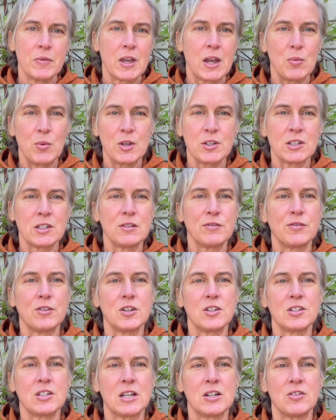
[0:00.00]
I wasn't a
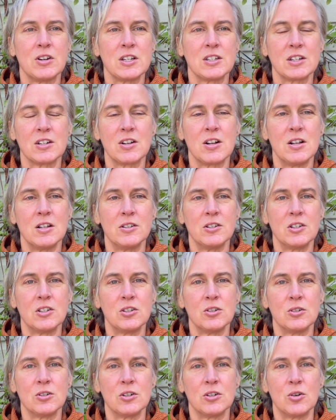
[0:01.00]
first generation college
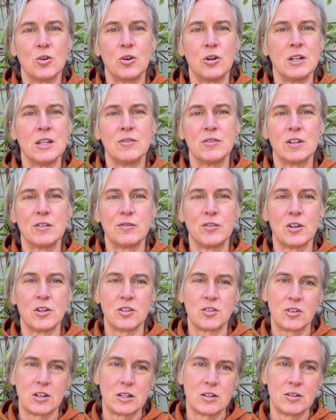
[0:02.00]
student or even a
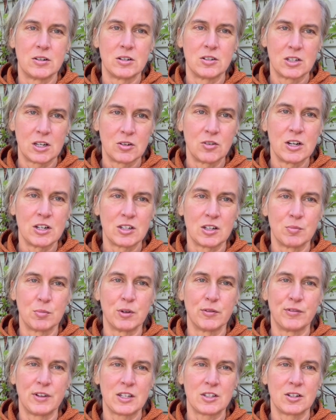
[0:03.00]
first gener- generation
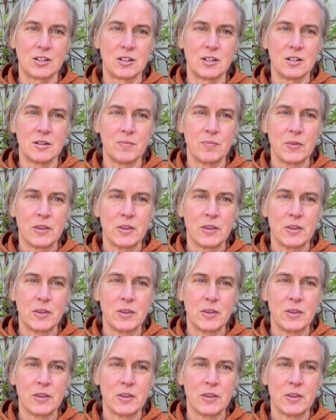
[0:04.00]
professor.